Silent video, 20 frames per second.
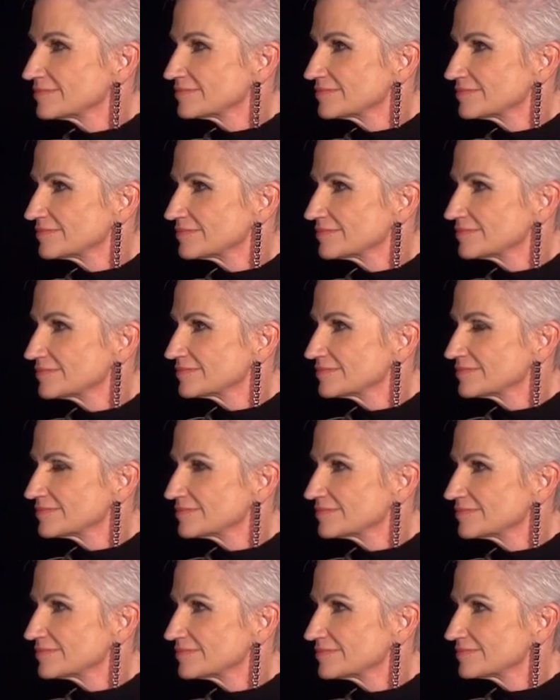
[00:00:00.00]

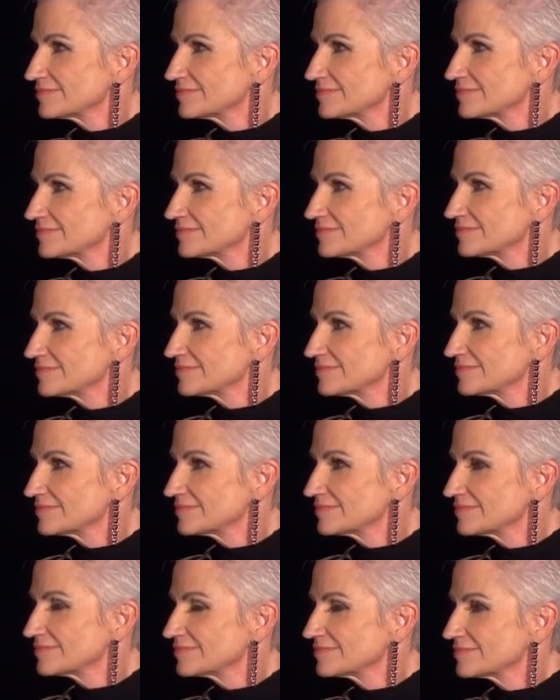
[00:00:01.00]

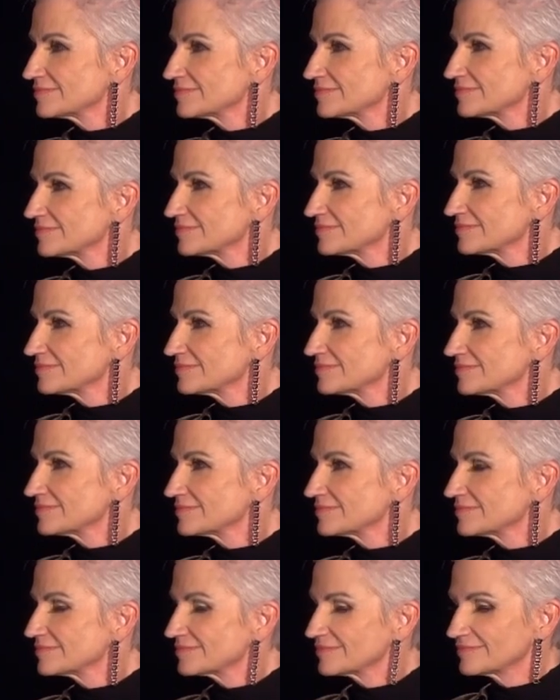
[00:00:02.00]

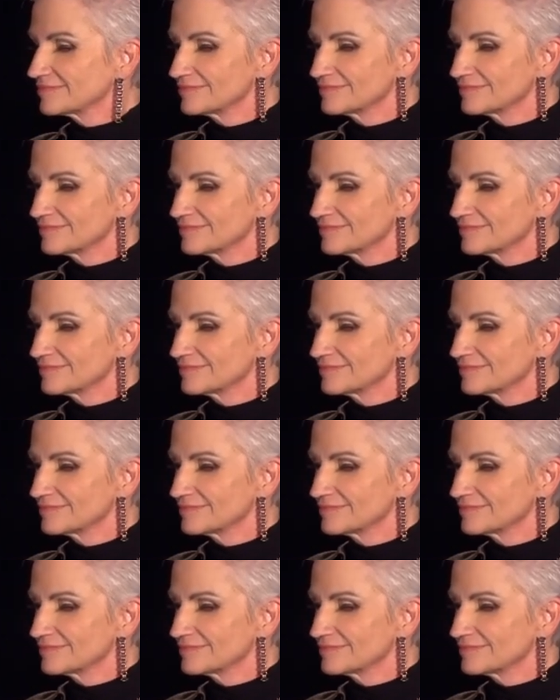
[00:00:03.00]
This person isn't speaking.